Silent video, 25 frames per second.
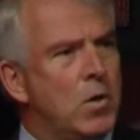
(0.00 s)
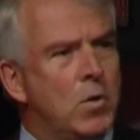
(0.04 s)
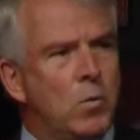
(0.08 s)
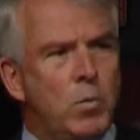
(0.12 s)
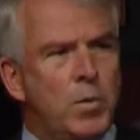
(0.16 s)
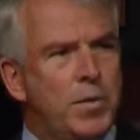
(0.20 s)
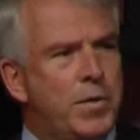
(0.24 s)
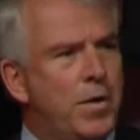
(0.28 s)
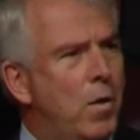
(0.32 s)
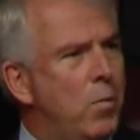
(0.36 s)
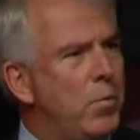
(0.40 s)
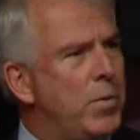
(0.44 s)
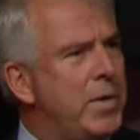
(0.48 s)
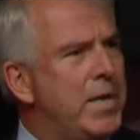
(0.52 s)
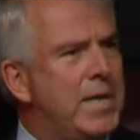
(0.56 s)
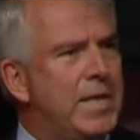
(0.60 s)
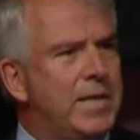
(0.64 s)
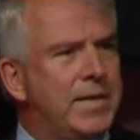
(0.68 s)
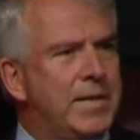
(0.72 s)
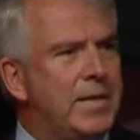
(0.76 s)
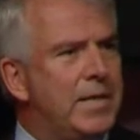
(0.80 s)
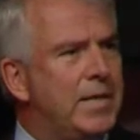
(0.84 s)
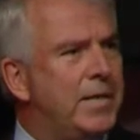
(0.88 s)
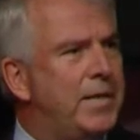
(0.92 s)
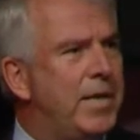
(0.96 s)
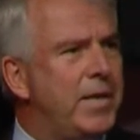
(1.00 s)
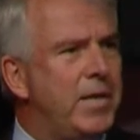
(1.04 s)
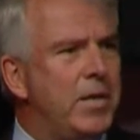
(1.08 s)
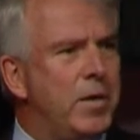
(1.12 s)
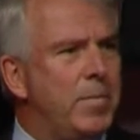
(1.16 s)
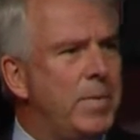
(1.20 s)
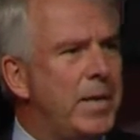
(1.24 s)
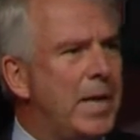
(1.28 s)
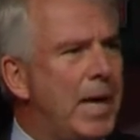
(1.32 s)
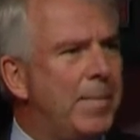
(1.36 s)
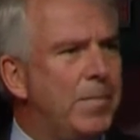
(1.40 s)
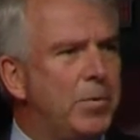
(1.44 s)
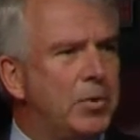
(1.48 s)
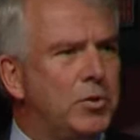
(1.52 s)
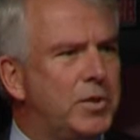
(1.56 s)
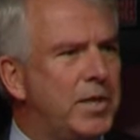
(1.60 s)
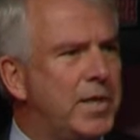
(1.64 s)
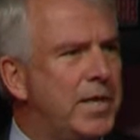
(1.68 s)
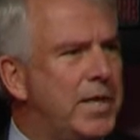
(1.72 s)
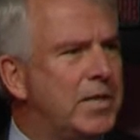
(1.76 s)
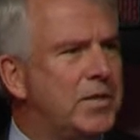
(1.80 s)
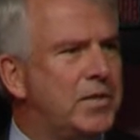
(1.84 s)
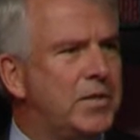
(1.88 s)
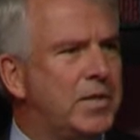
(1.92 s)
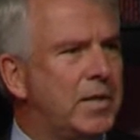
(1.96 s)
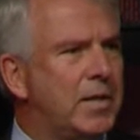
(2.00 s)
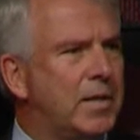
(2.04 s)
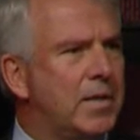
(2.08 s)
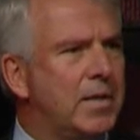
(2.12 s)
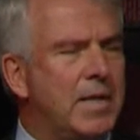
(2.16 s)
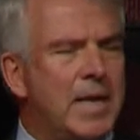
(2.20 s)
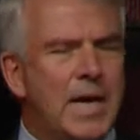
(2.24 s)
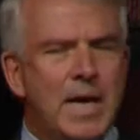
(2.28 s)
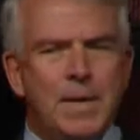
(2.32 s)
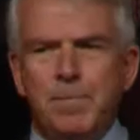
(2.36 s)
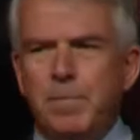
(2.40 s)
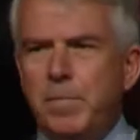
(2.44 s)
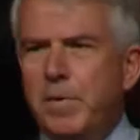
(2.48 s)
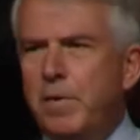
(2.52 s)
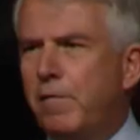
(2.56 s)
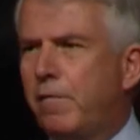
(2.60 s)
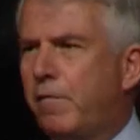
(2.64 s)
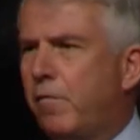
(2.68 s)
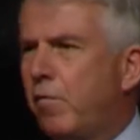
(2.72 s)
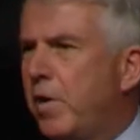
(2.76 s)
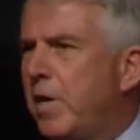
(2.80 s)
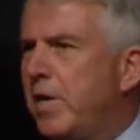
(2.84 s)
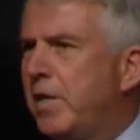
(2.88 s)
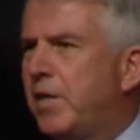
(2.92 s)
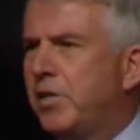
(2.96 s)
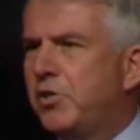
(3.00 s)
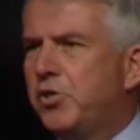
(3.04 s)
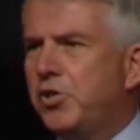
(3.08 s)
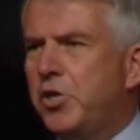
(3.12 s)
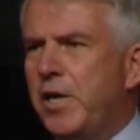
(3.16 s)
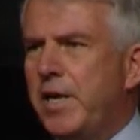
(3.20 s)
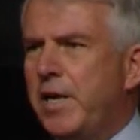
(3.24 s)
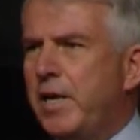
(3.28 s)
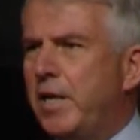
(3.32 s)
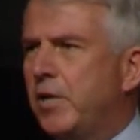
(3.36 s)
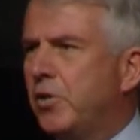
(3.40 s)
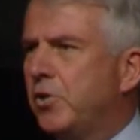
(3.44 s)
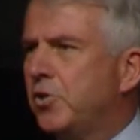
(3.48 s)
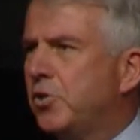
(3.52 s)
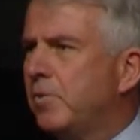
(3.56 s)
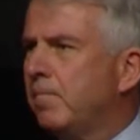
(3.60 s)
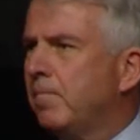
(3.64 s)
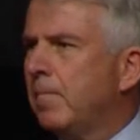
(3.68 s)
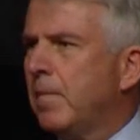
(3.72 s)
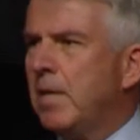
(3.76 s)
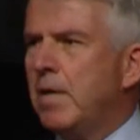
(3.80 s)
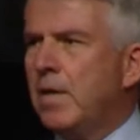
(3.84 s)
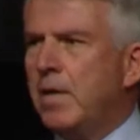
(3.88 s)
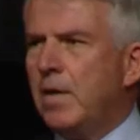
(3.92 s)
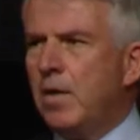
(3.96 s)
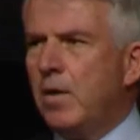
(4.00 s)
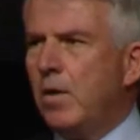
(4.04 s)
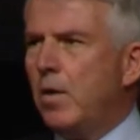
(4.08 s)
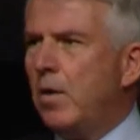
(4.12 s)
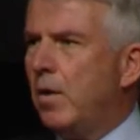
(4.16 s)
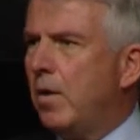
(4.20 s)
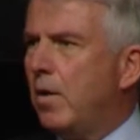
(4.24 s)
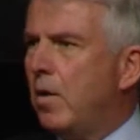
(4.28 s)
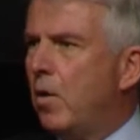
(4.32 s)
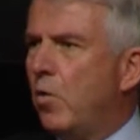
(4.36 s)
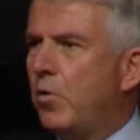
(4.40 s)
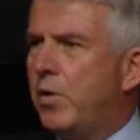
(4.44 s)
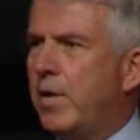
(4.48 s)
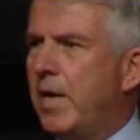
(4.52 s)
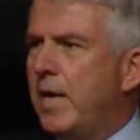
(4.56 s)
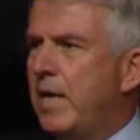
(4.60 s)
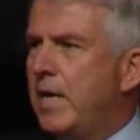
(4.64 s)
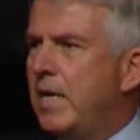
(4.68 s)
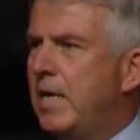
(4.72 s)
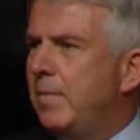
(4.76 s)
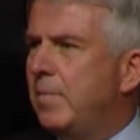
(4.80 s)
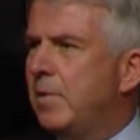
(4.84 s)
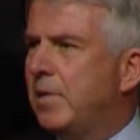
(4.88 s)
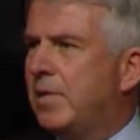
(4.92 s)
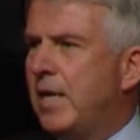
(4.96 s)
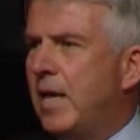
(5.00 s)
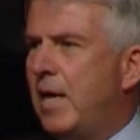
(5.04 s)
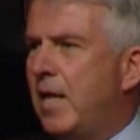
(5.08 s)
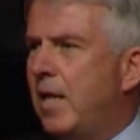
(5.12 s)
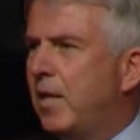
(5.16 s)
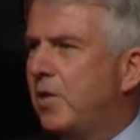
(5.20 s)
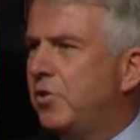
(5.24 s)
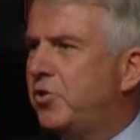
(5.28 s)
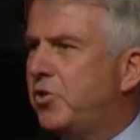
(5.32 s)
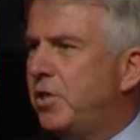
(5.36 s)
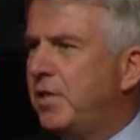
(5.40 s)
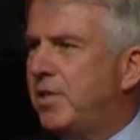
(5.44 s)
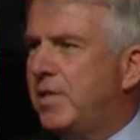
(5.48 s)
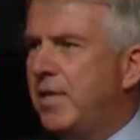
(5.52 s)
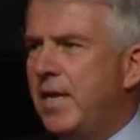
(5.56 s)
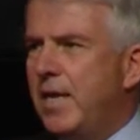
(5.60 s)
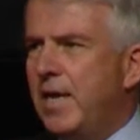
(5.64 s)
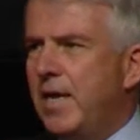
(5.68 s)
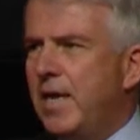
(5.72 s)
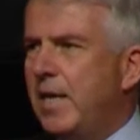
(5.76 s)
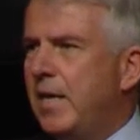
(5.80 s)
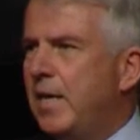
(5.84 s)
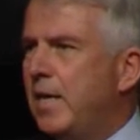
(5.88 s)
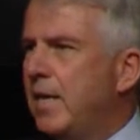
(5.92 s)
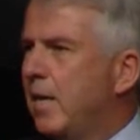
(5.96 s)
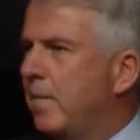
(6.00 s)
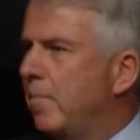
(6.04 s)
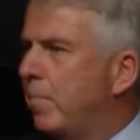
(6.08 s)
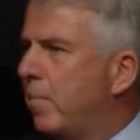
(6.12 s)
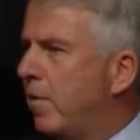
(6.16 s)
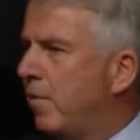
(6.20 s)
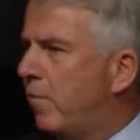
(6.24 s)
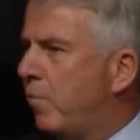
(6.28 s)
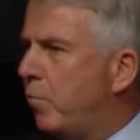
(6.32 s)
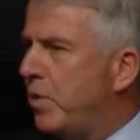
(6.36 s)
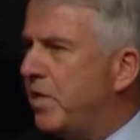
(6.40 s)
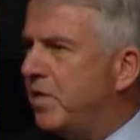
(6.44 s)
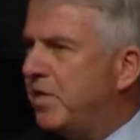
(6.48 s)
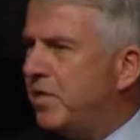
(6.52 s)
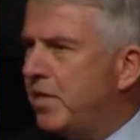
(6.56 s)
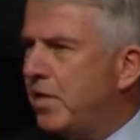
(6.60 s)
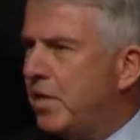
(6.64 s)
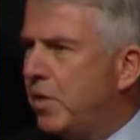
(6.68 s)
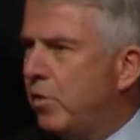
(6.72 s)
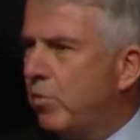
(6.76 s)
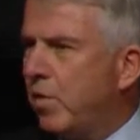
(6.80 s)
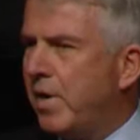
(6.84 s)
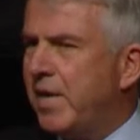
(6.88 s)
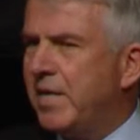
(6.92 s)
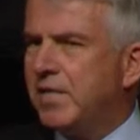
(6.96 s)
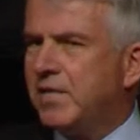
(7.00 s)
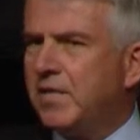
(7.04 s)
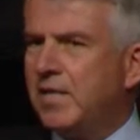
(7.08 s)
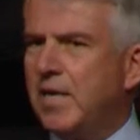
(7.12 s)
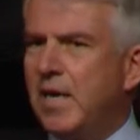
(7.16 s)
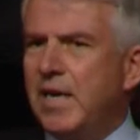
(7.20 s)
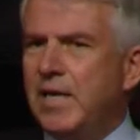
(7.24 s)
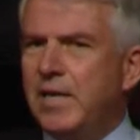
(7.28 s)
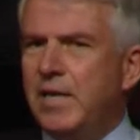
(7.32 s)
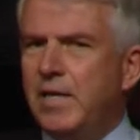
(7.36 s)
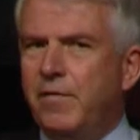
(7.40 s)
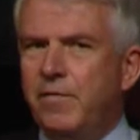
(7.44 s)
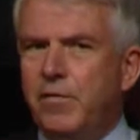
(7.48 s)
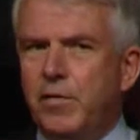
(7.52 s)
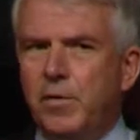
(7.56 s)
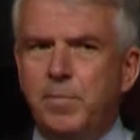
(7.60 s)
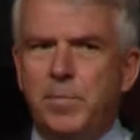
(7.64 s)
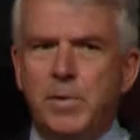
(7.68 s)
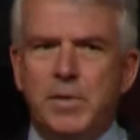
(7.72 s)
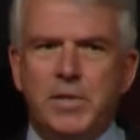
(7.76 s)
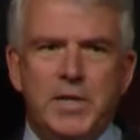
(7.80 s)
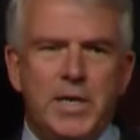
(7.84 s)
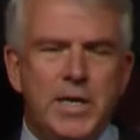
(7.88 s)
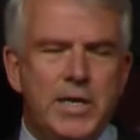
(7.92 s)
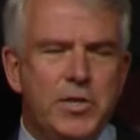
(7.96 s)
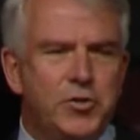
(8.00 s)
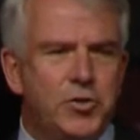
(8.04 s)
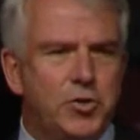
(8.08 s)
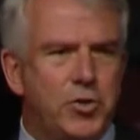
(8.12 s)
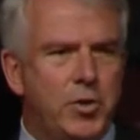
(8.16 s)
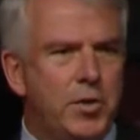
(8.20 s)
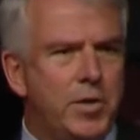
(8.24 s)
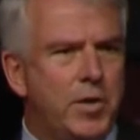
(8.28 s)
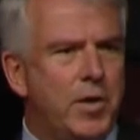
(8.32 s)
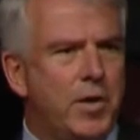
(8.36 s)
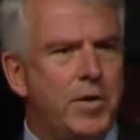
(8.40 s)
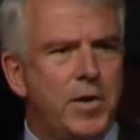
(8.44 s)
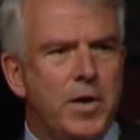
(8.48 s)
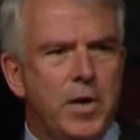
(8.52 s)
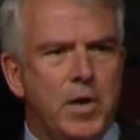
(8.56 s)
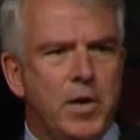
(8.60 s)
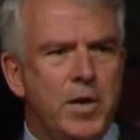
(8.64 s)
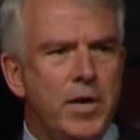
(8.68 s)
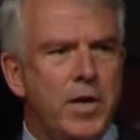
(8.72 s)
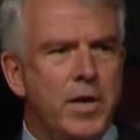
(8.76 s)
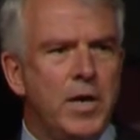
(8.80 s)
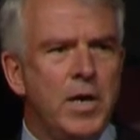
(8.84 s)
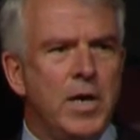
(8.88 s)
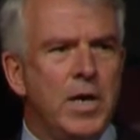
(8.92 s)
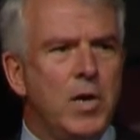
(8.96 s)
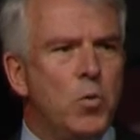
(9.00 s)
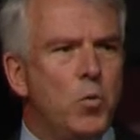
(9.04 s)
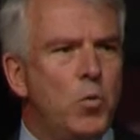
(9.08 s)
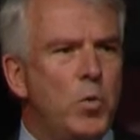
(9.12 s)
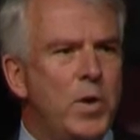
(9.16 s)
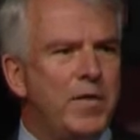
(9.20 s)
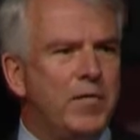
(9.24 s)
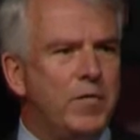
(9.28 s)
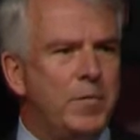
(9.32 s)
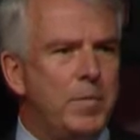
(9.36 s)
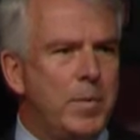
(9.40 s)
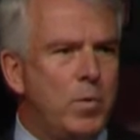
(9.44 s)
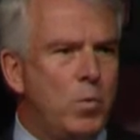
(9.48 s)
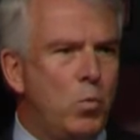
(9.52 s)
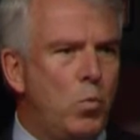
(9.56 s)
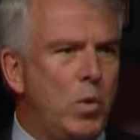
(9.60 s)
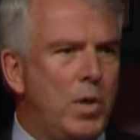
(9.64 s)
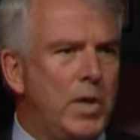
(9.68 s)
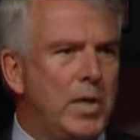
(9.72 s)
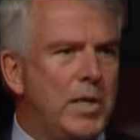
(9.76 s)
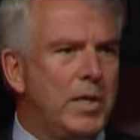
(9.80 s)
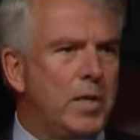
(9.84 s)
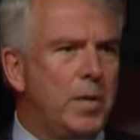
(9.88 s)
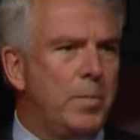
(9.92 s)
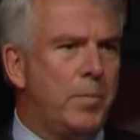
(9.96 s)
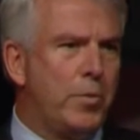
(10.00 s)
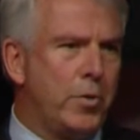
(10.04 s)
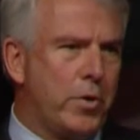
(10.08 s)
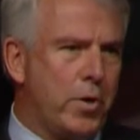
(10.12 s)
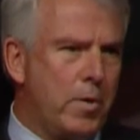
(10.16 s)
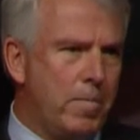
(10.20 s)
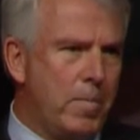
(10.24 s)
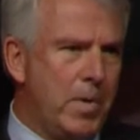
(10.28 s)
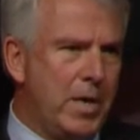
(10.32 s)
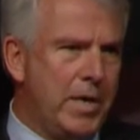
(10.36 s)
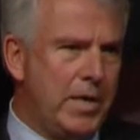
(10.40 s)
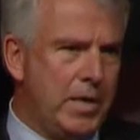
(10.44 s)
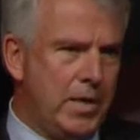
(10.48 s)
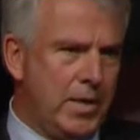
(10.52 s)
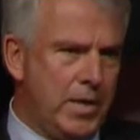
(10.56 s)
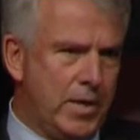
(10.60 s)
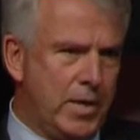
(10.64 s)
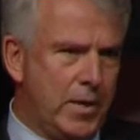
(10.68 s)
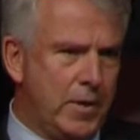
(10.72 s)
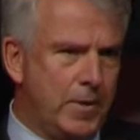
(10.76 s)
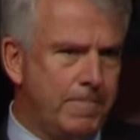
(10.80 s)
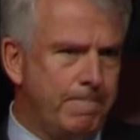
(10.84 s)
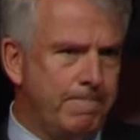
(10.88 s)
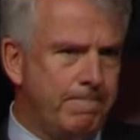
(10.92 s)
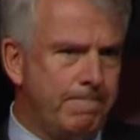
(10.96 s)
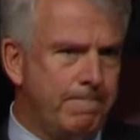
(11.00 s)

We thought we needed to continue to be opportunistic, not be afraid to change. Okay, hematology today, but if we see great scientific potential in another area, we have to be willing to put our money there.